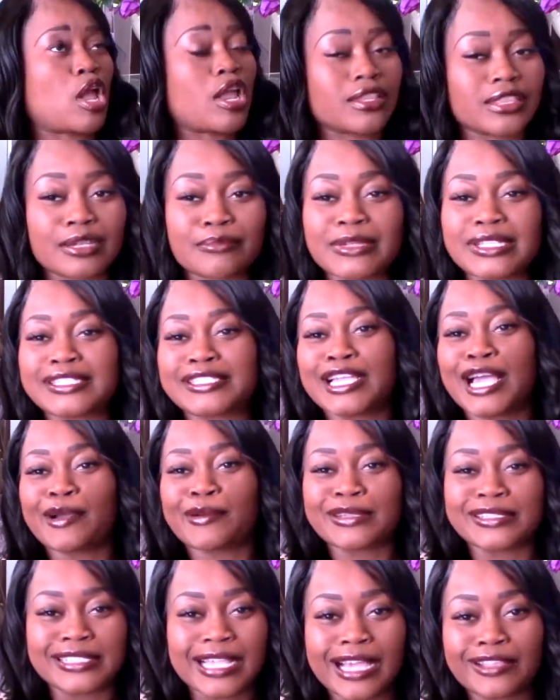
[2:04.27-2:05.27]
let me stop
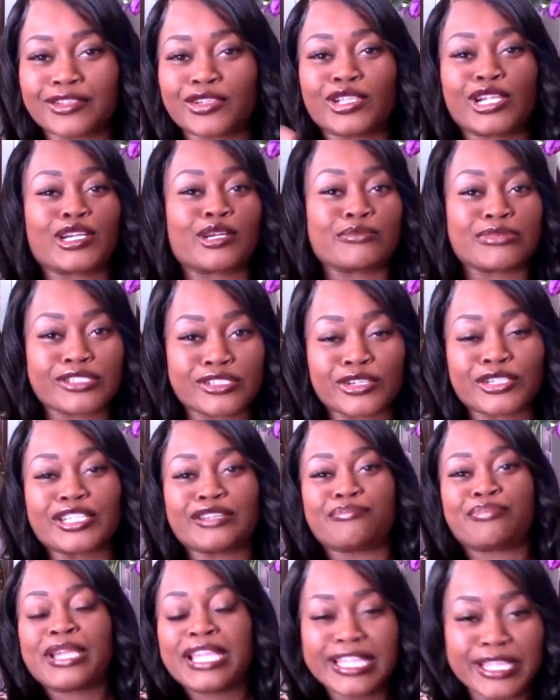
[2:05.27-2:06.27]
because now I look like I'm
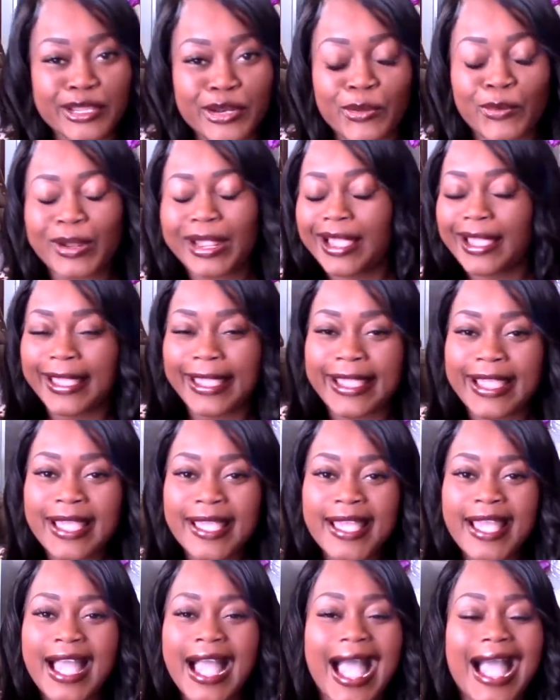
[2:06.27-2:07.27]
sucking peen, okay?
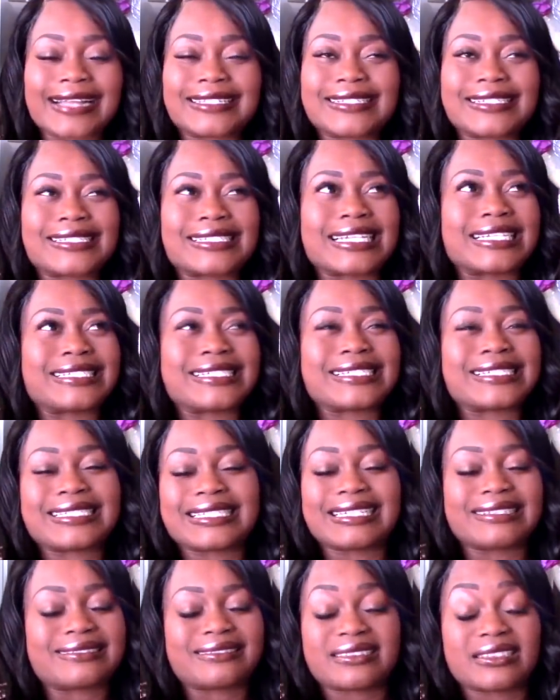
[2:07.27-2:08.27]
I just, it just,
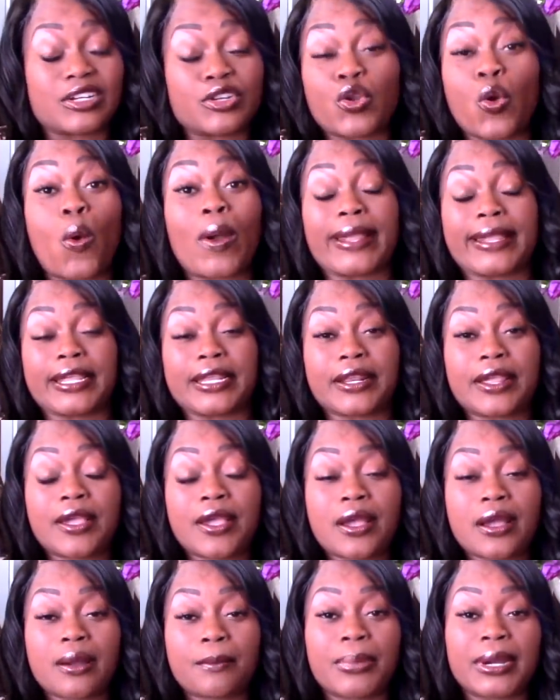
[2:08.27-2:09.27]
it's annoying.
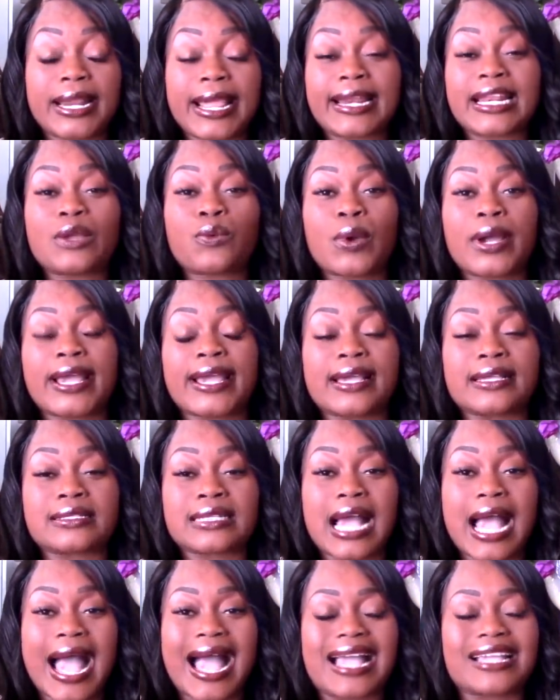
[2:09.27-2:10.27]
But anyways,
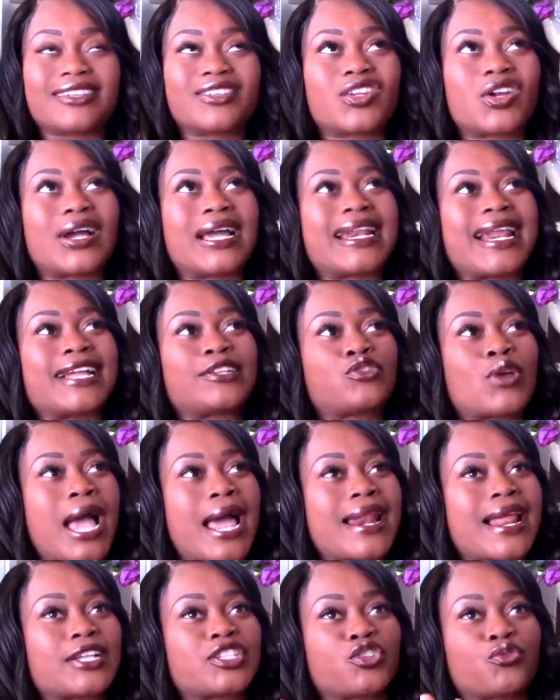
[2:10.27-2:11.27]
I, you know, and I
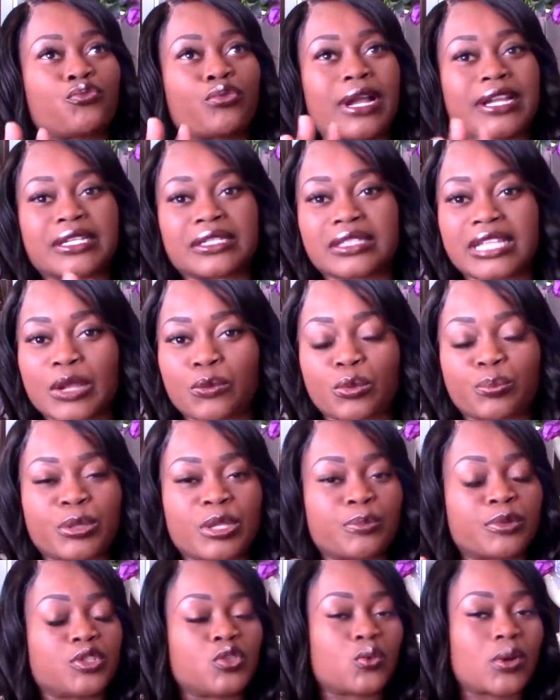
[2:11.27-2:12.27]
try not to regulate what
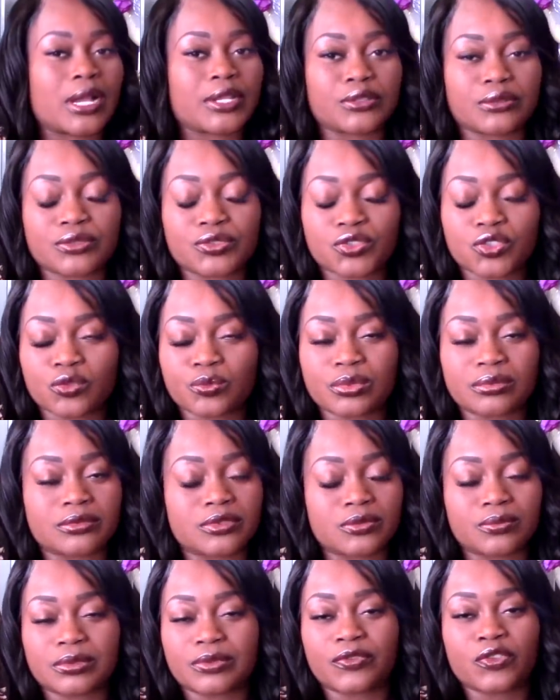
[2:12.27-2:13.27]
people do on YouTube. You
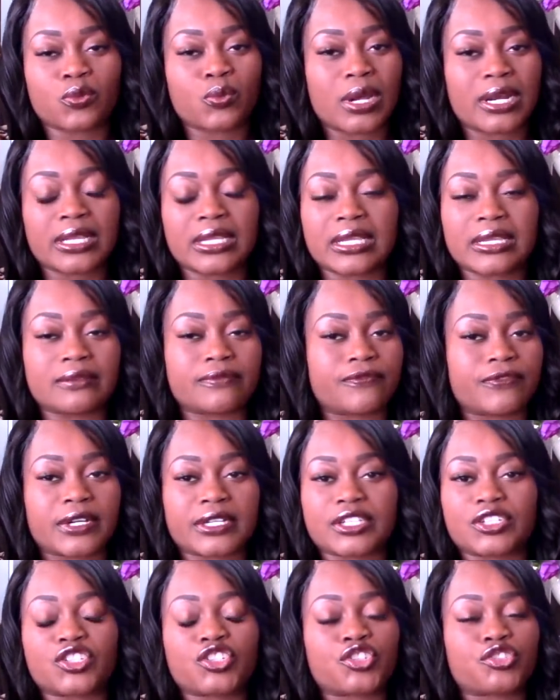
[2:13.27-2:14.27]
do if you want to eat
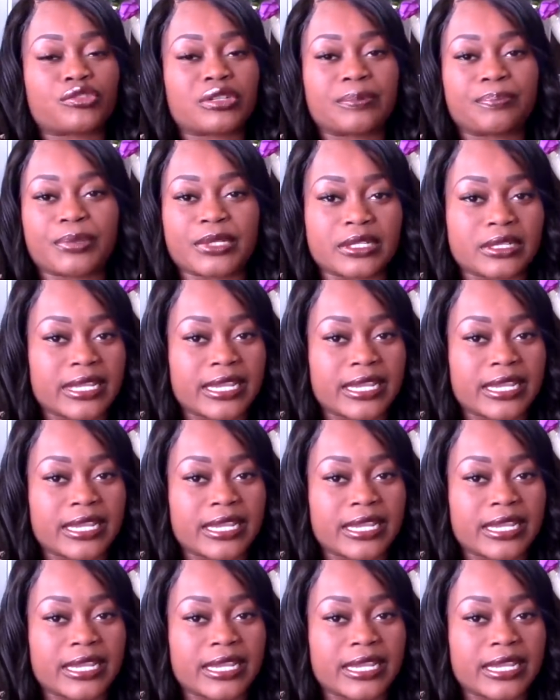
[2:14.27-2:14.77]
fucking shrimp and,